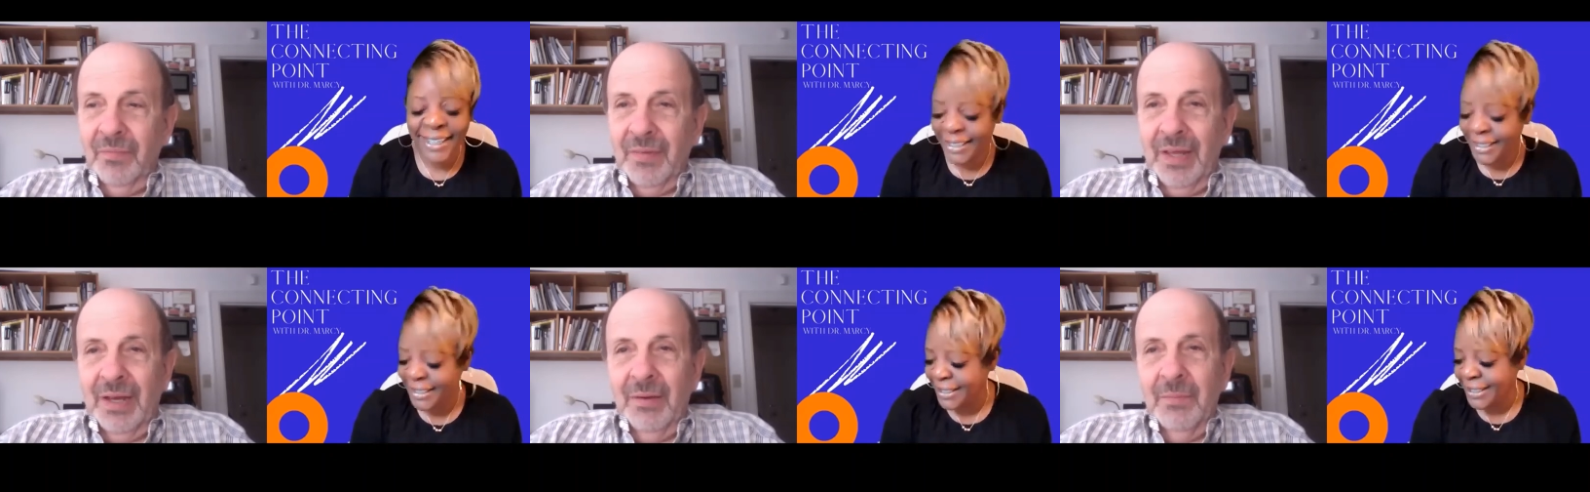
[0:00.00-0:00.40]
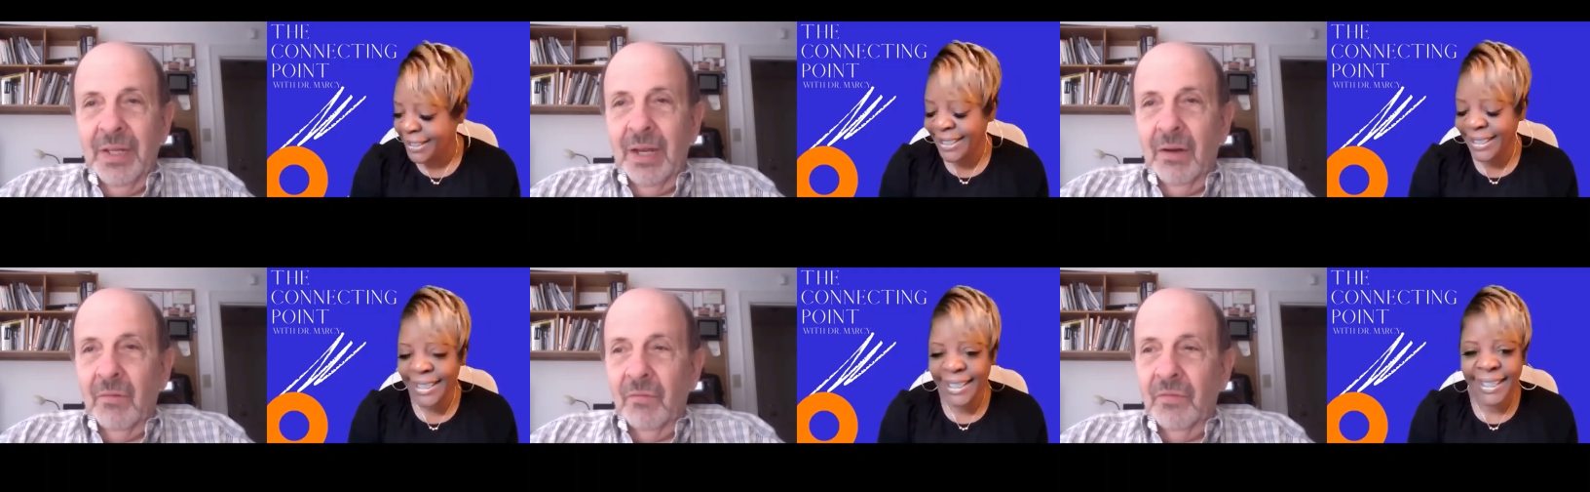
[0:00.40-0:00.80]
Speaker 1: I mean,
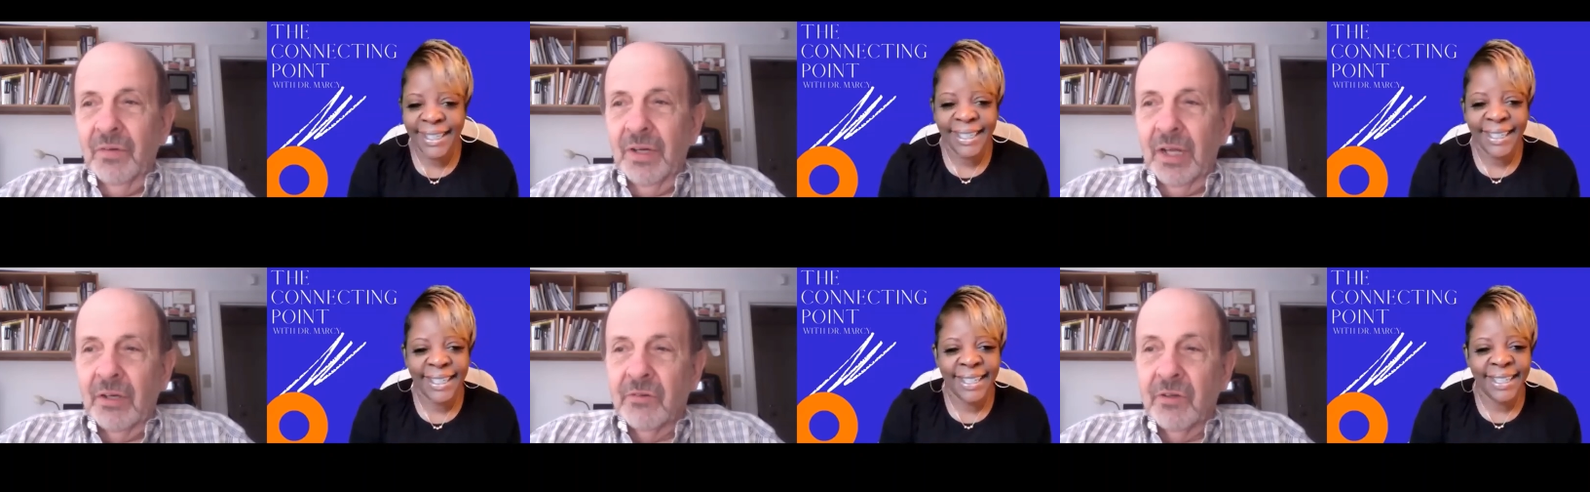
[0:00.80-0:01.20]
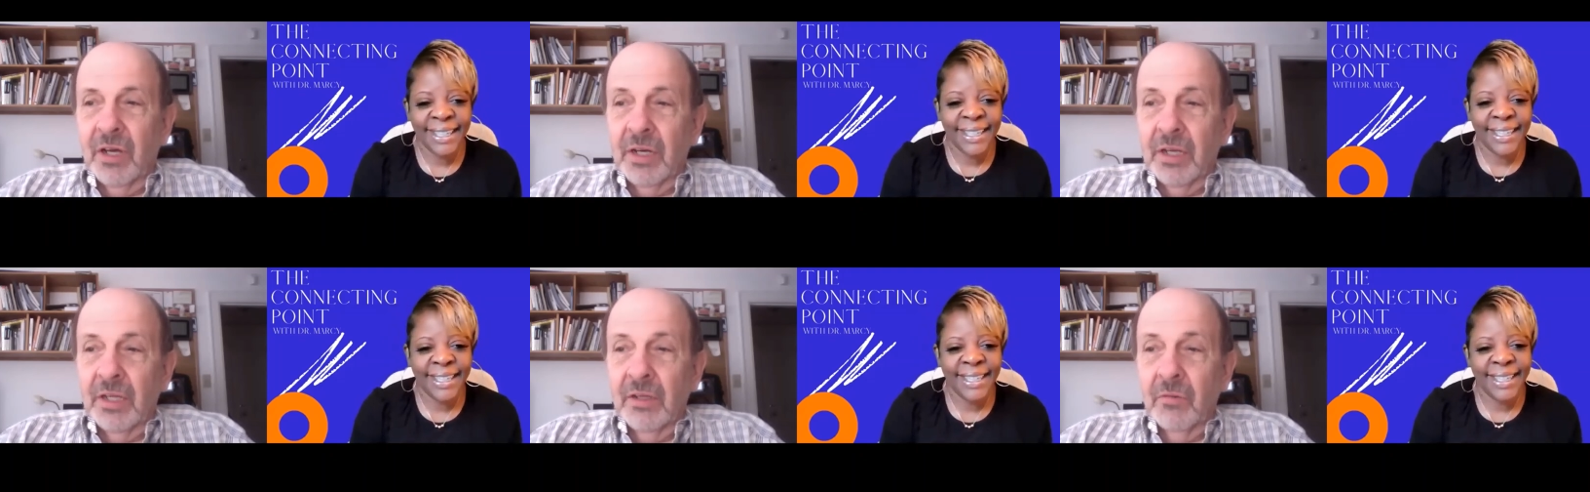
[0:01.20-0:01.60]
I don't feel like
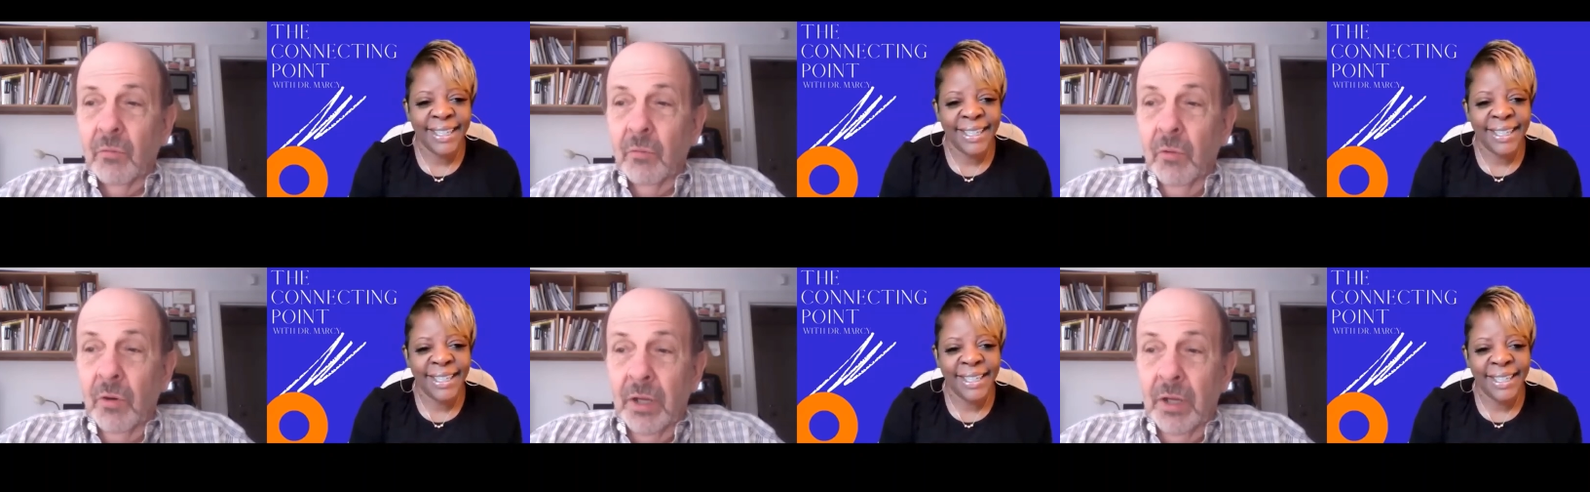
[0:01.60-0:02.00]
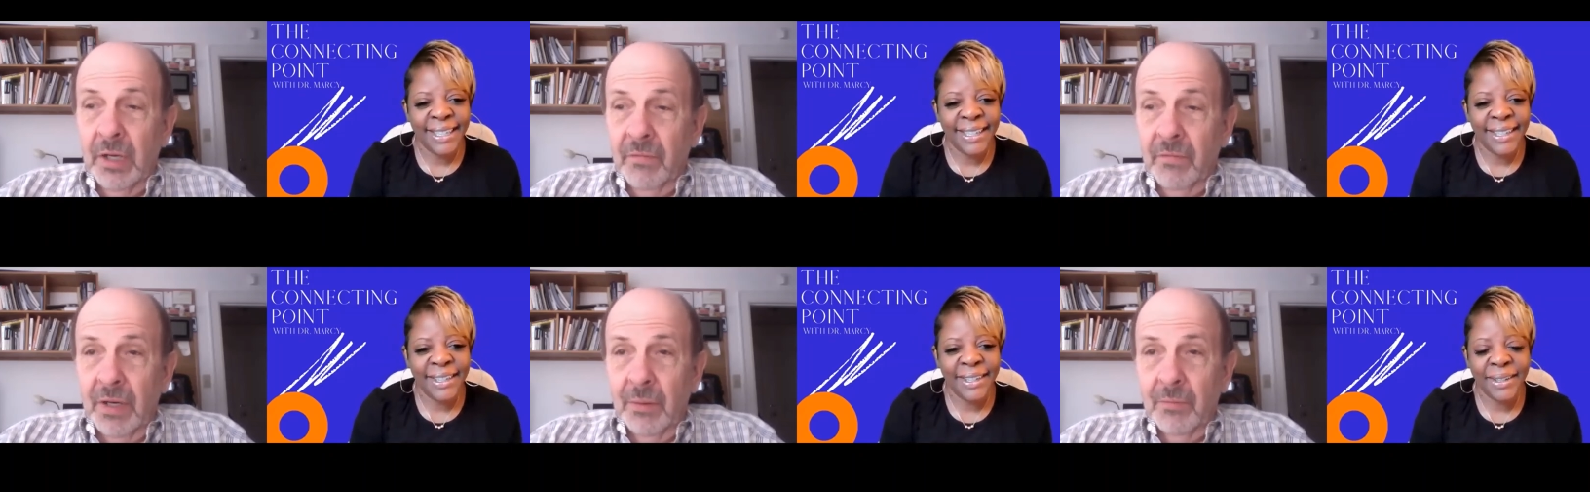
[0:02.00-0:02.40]
trying to get rid
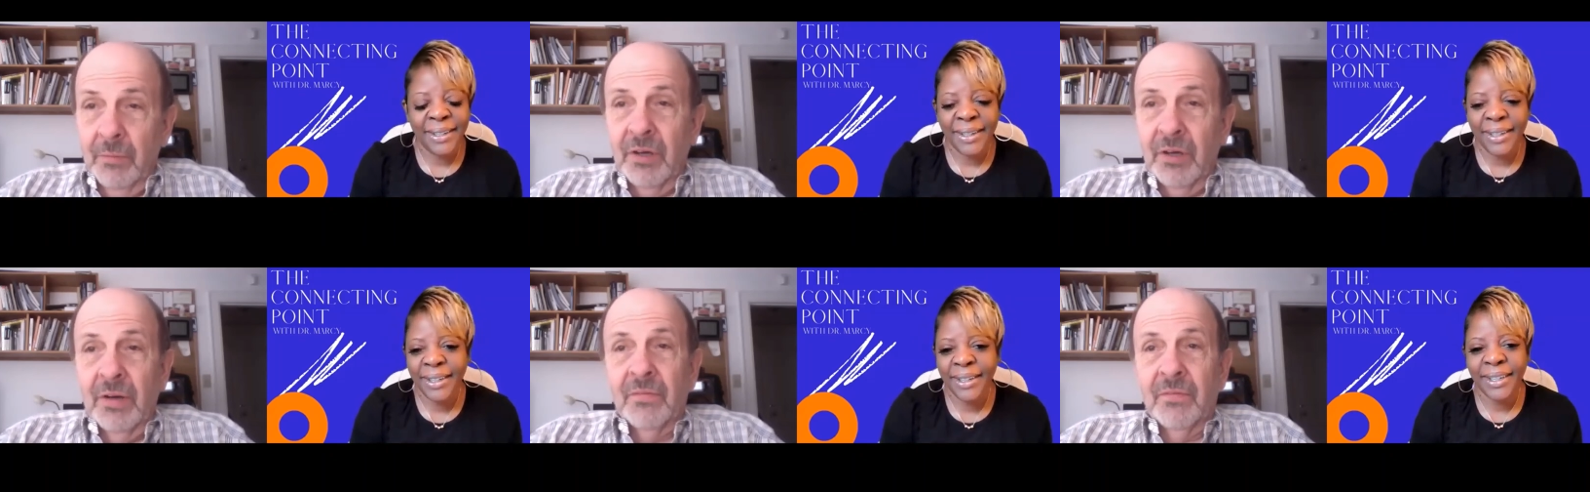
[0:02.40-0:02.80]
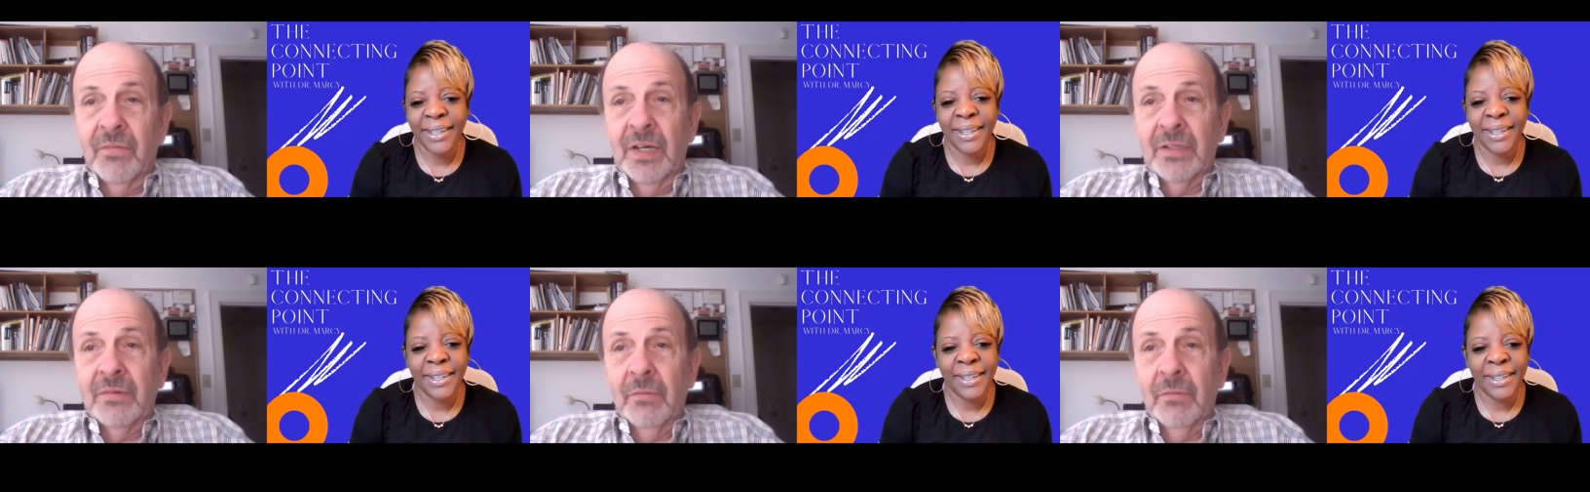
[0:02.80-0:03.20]
of it. I'm trying to
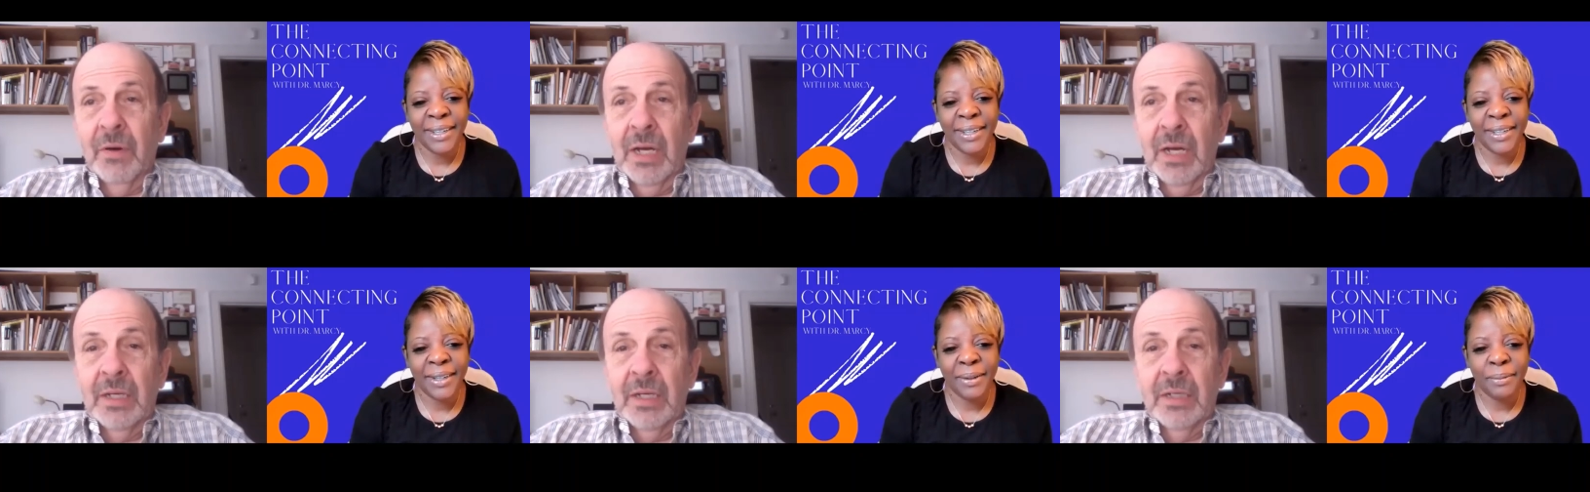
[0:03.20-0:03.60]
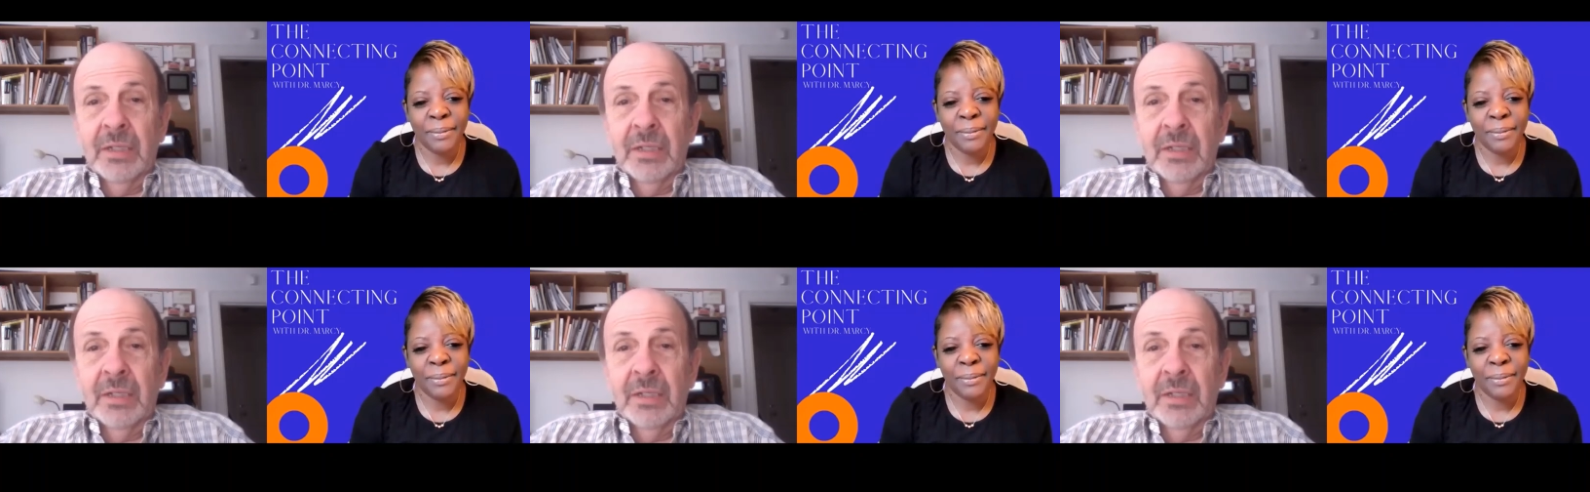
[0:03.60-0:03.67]
find the right